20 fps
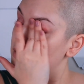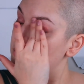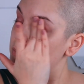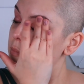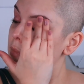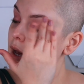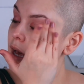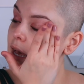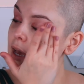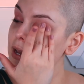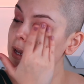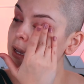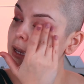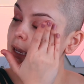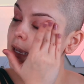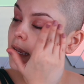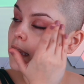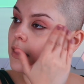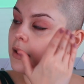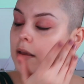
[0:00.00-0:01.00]

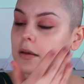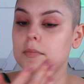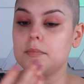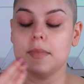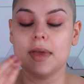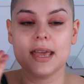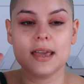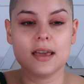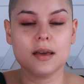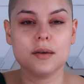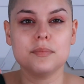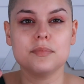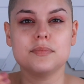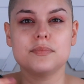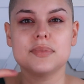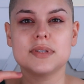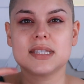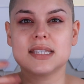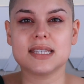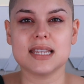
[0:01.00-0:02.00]
my makeup
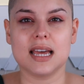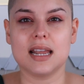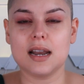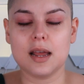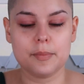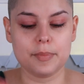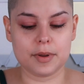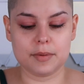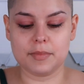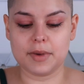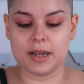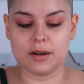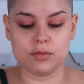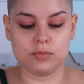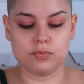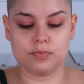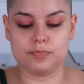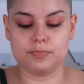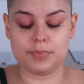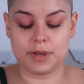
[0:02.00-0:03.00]
setup in my
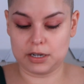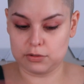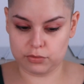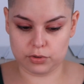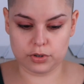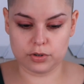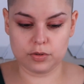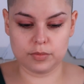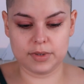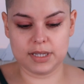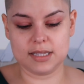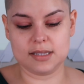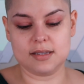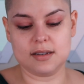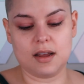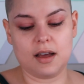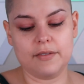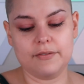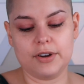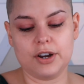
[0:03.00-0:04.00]
bedroom is
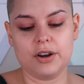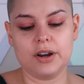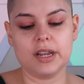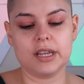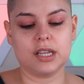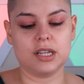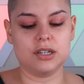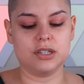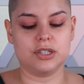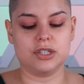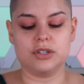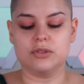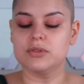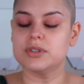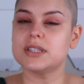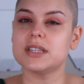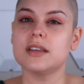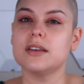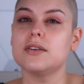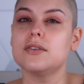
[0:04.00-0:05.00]
not very
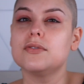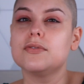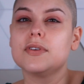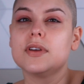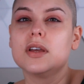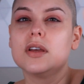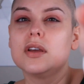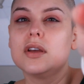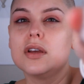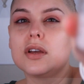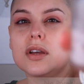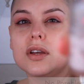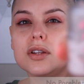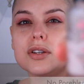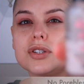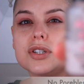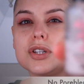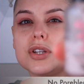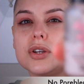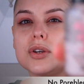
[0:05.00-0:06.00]
conducive
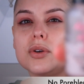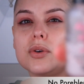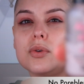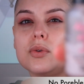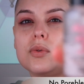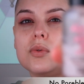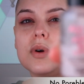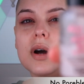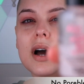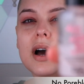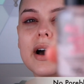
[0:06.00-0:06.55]
to